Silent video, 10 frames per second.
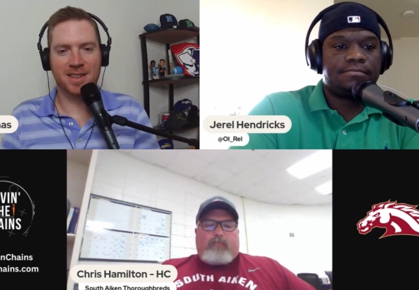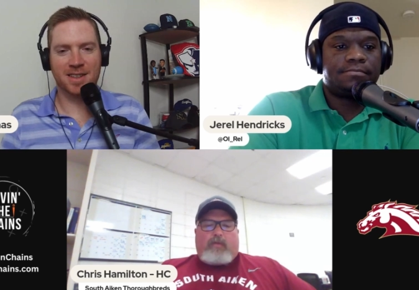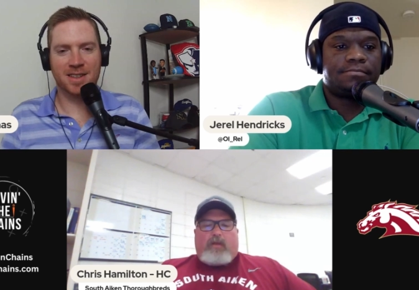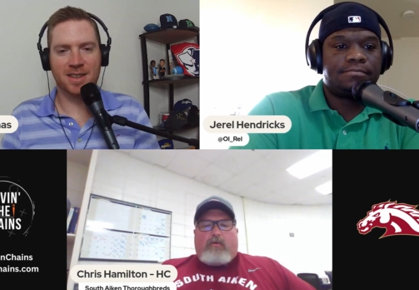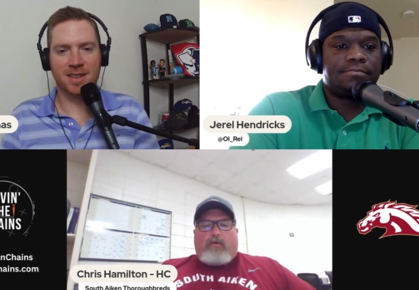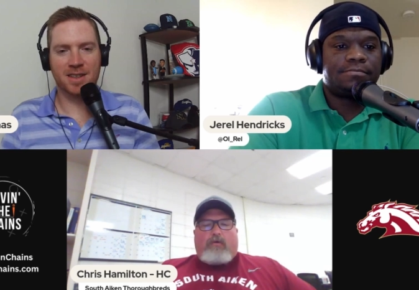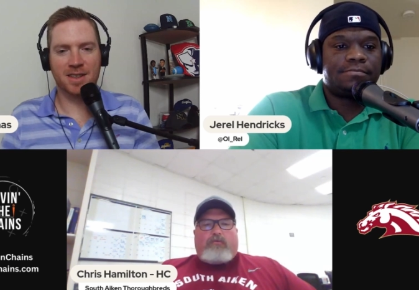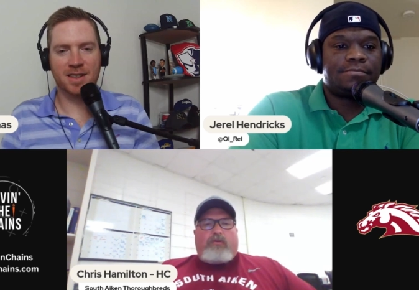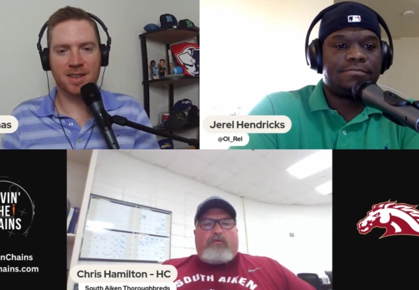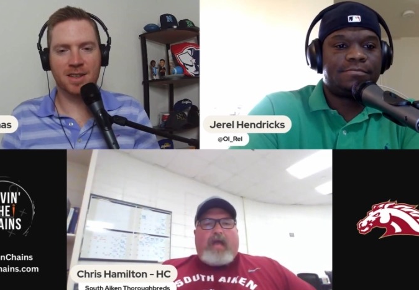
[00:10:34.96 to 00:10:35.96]
Speaker 1: you know,
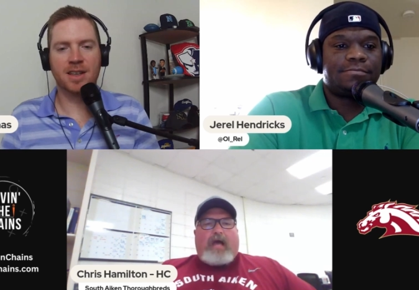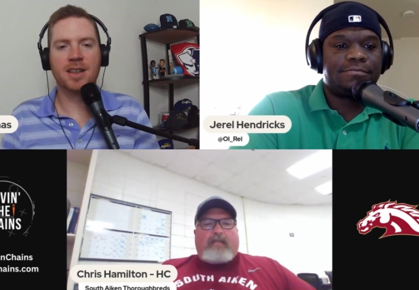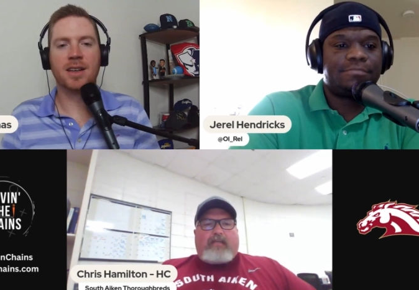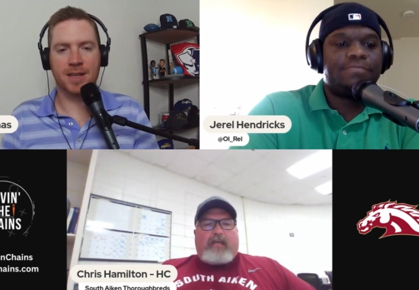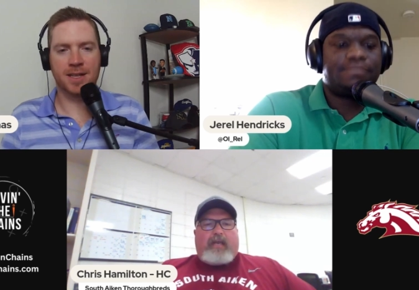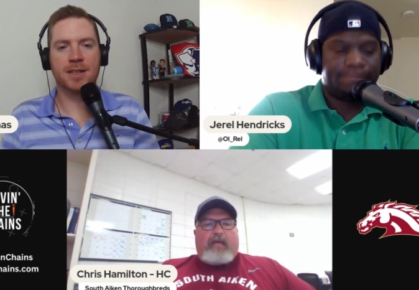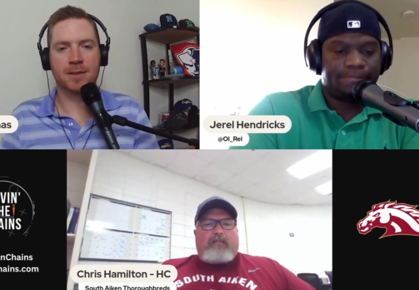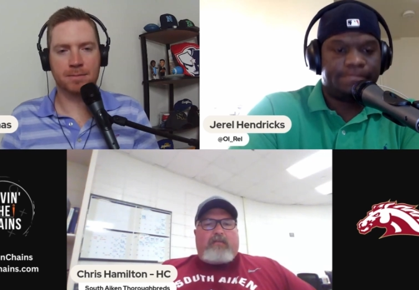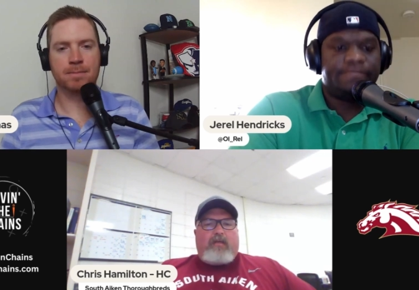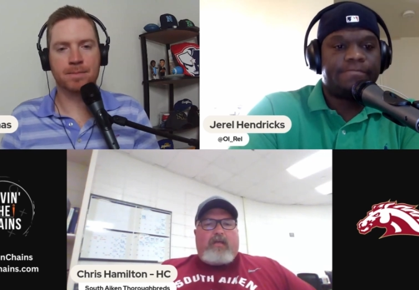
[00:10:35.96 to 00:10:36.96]
go-to guys, I
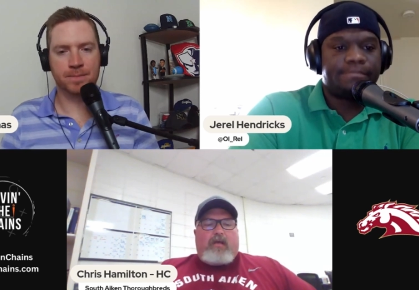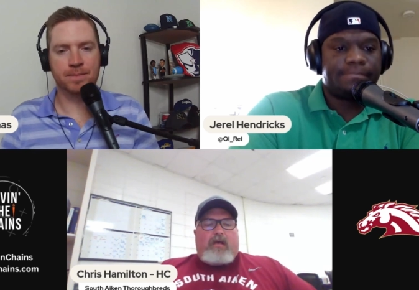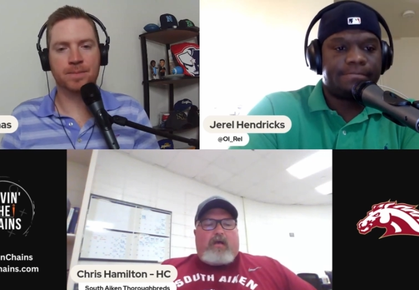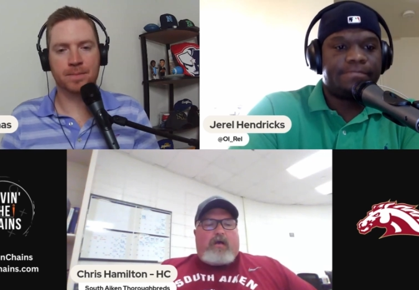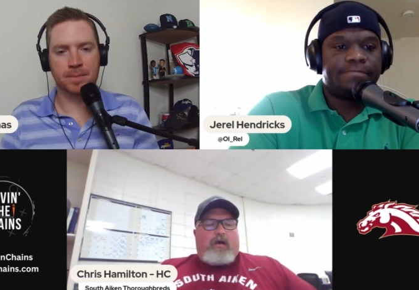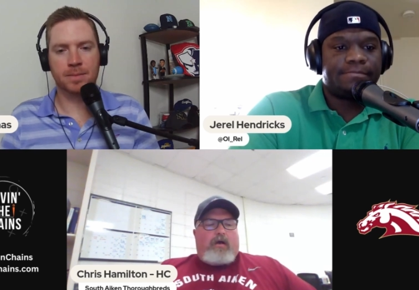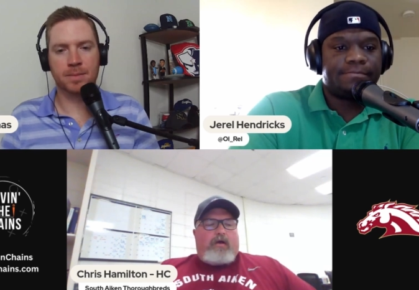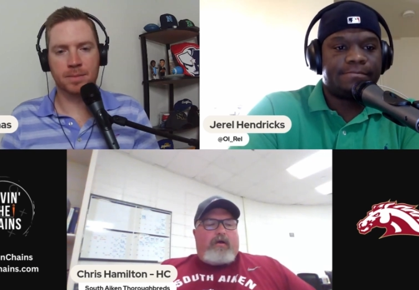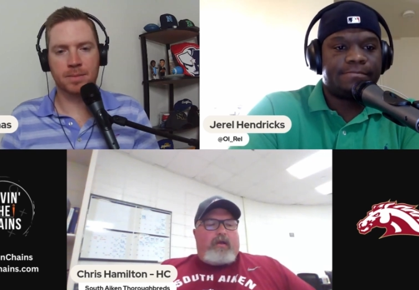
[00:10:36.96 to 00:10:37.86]
guess. Uh,